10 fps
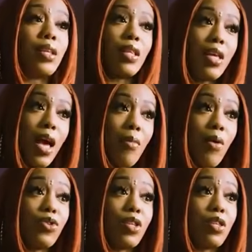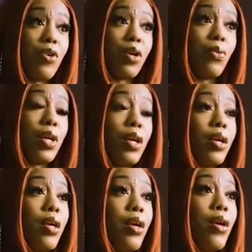at the time I was just smoking weed.